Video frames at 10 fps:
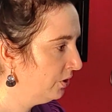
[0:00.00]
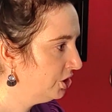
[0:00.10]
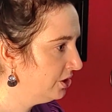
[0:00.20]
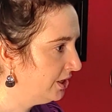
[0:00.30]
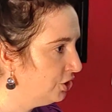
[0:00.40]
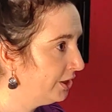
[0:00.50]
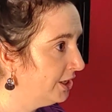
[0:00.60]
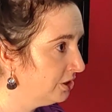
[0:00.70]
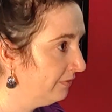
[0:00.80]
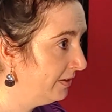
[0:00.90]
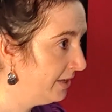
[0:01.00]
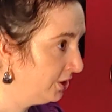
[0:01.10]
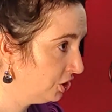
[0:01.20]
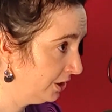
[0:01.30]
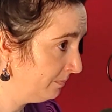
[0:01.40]
Which is educational
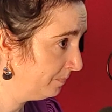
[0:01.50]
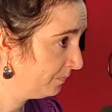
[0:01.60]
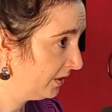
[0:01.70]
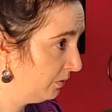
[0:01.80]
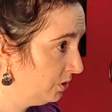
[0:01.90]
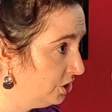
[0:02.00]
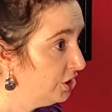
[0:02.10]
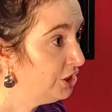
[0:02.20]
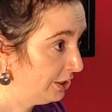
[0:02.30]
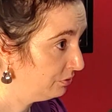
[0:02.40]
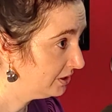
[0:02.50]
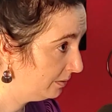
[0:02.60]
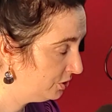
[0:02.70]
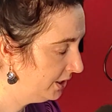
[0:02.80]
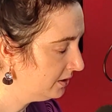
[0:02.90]
foundation, which is the general
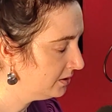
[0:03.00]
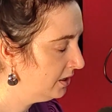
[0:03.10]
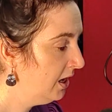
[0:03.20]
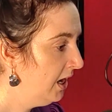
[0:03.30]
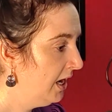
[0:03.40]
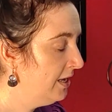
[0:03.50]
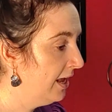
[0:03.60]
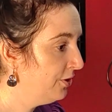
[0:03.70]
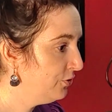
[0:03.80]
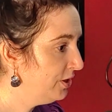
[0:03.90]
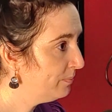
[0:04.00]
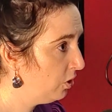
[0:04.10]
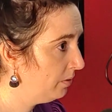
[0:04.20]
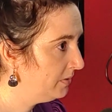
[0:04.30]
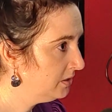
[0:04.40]
subjects. And the other 3
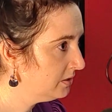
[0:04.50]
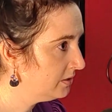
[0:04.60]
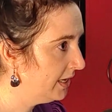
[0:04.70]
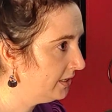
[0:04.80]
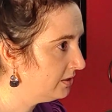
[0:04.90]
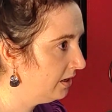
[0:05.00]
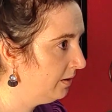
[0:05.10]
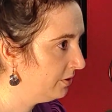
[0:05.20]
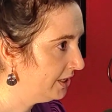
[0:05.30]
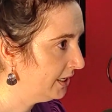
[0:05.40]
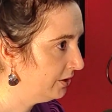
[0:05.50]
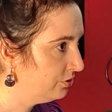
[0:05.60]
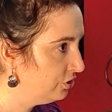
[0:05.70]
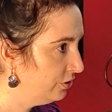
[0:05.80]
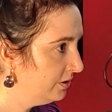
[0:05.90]
departments that are taking
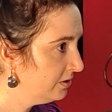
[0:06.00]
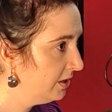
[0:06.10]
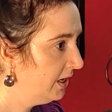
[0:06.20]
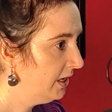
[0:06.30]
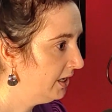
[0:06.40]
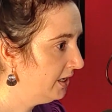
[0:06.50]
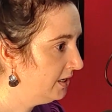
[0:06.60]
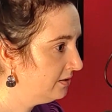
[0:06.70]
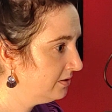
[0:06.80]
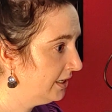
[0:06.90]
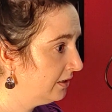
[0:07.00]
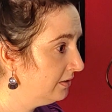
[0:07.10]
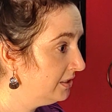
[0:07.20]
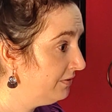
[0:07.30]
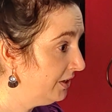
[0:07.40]
in students is
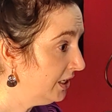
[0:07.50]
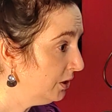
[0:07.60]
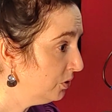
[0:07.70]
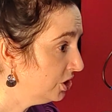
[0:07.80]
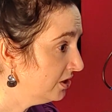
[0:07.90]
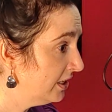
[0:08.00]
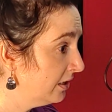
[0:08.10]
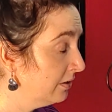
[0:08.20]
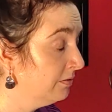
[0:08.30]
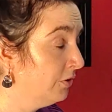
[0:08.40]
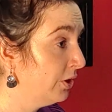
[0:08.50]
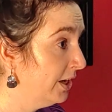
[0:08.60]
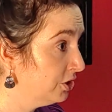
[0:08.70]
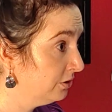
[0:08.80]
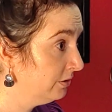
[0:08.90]
TVE, which is technical and
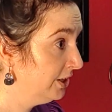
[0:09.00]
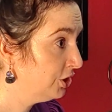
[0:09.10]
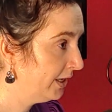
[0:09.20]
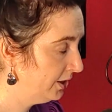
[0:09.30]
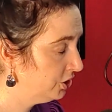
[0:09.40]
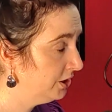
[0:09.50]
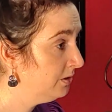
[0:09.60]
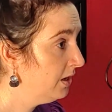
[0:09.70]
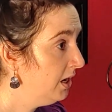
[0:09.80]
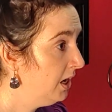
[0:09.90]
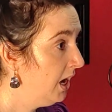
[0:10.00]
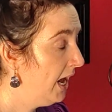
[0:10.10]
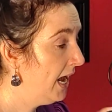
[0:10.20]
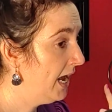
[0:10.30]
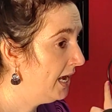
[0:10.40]
vocational education,
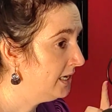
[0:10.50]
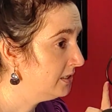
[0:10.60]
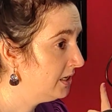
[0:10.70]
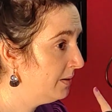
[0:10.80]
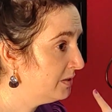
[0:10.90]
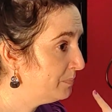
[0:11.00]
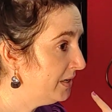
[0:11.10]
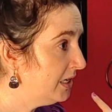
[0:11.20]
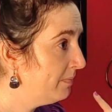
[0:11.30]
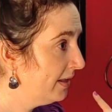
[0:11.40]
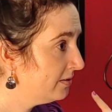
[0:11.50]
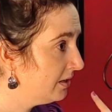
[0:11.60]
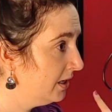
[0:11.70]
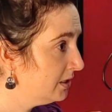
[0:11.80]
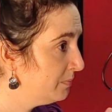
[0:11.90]
and MSBE, math,
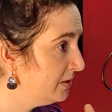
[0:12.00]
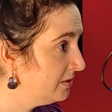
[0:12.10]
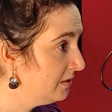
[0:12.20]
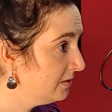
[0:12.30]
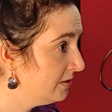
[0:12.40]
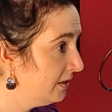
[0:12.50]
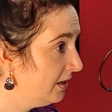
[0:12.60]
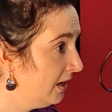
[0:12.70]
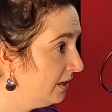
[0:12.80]
science, business,